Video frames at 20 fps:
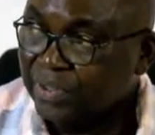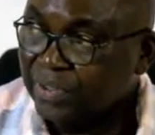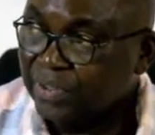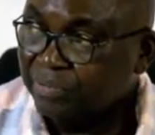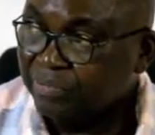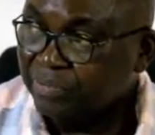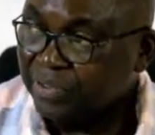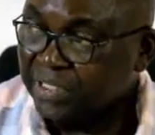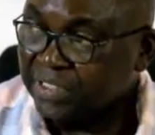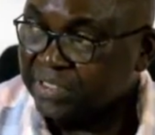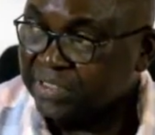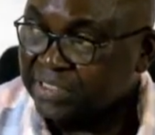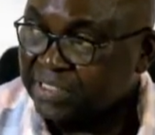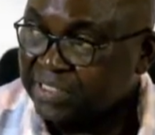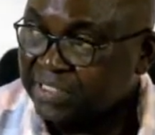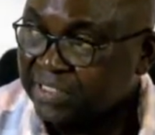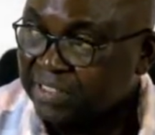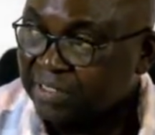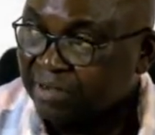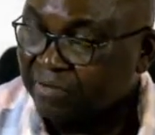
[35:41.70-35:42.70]

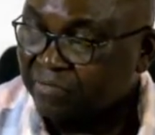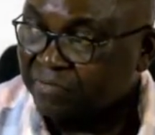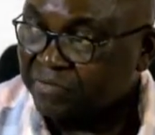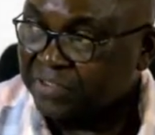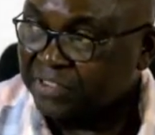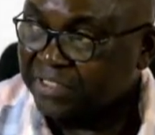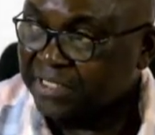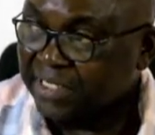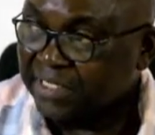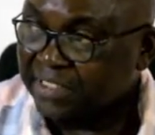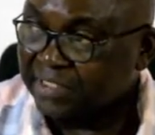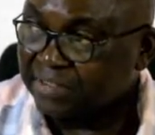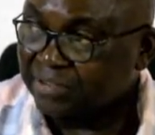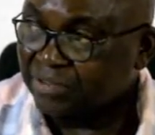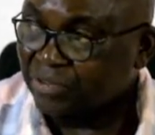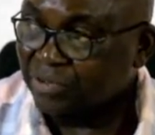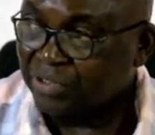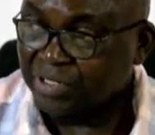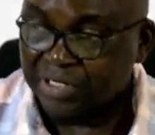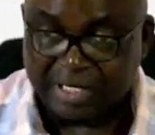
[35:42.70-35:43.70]
ministry officials
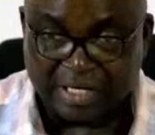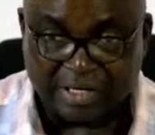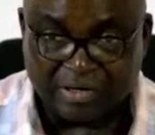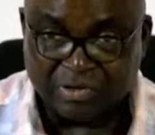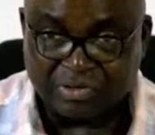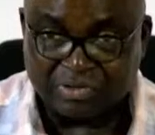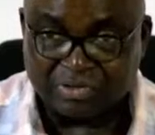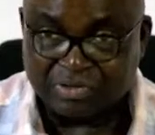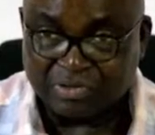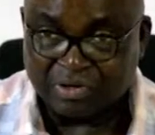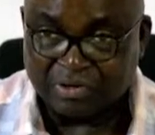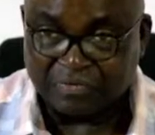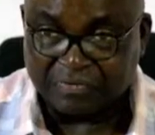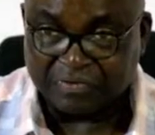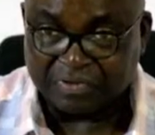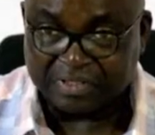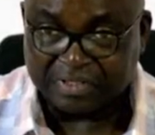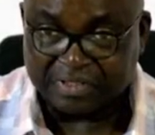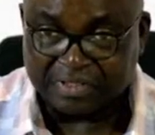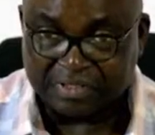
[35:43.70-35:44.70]
or the records
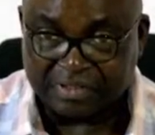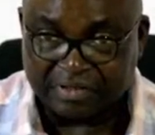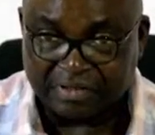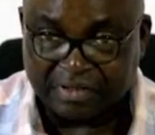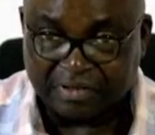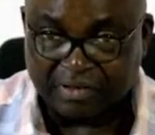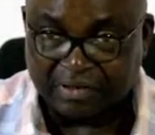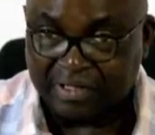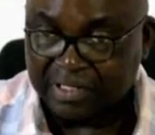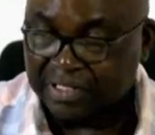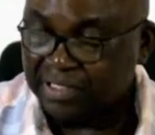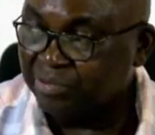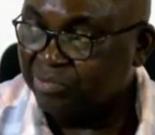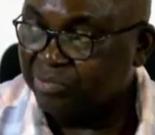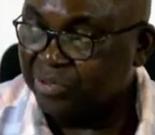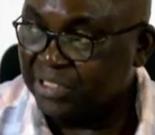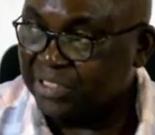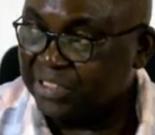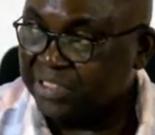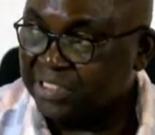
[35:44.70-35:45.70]
office in the
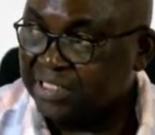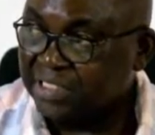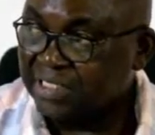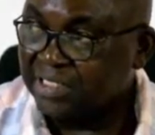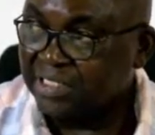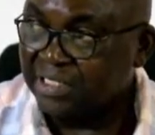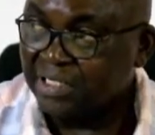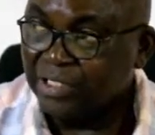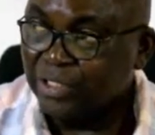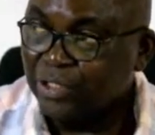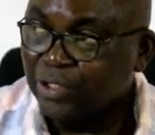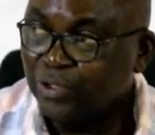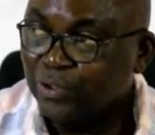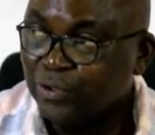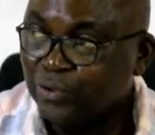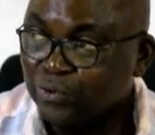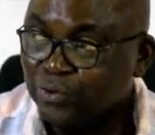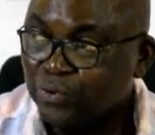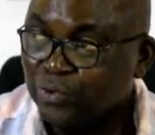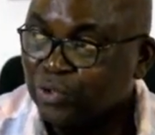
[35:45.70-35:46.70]
ministry
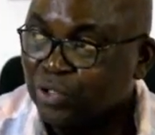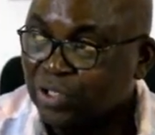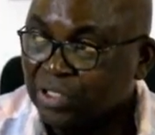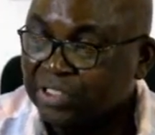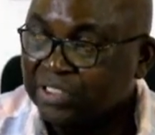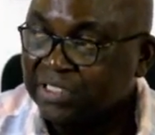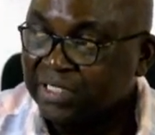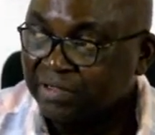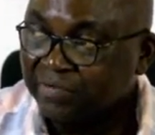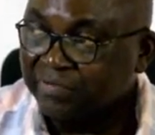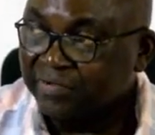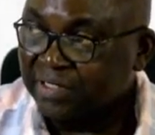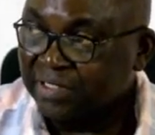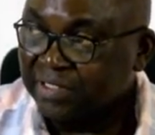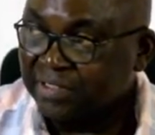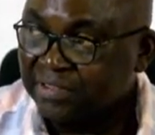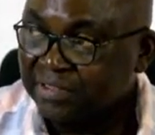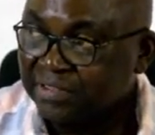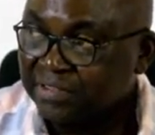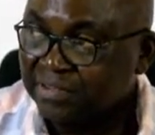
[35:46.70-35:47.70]
do not even
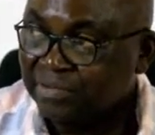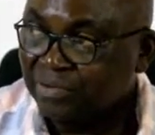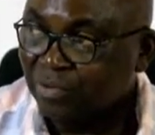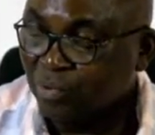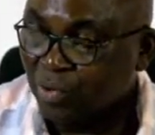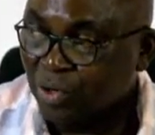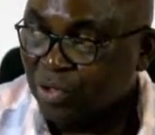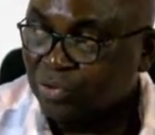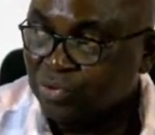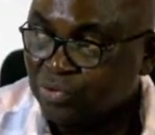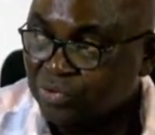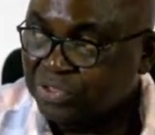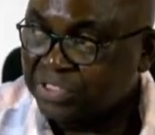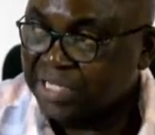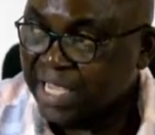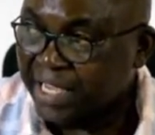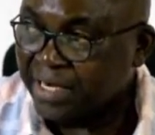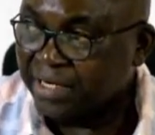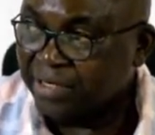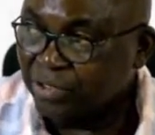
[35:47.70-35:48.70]
want to
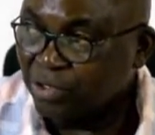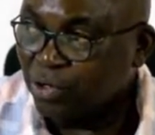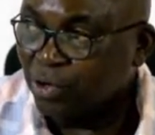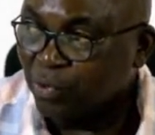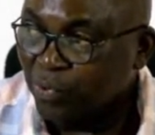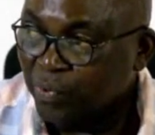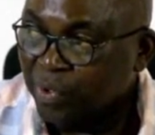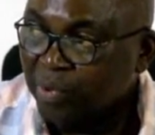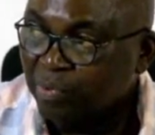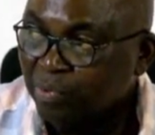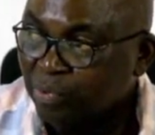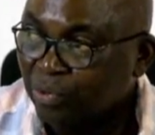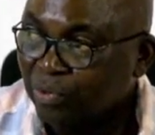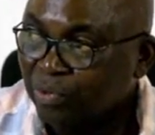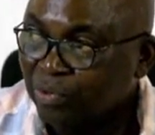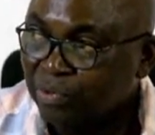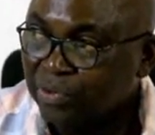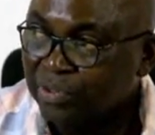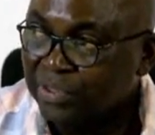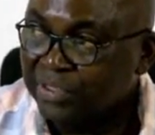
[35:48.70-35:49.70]
sign your way book
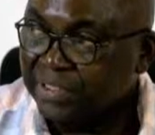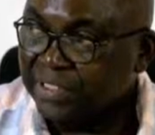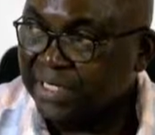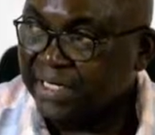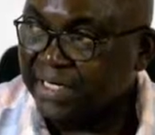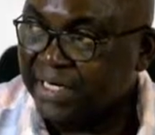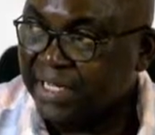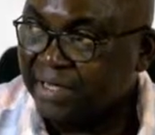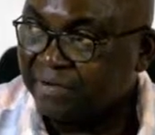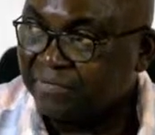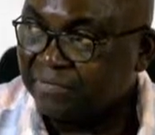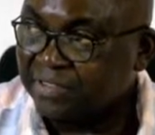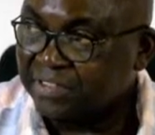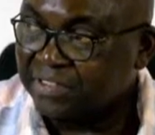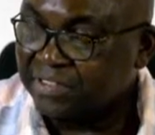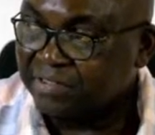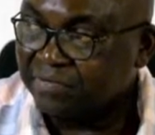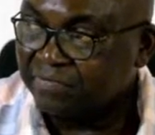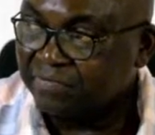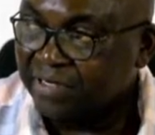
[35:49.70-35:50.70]
that they have
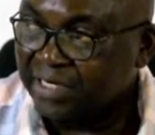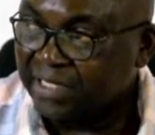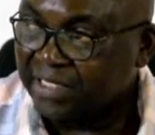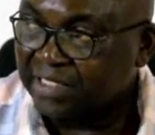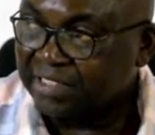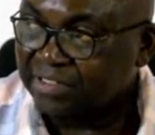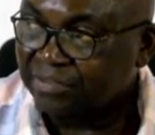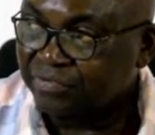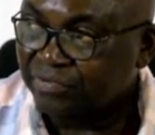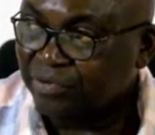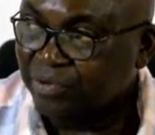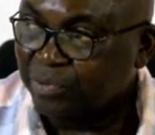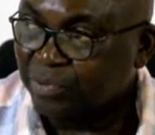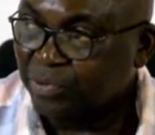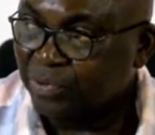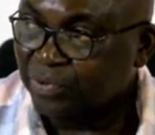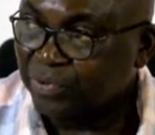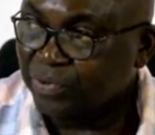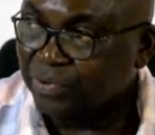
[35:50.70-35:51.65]
received letters from you.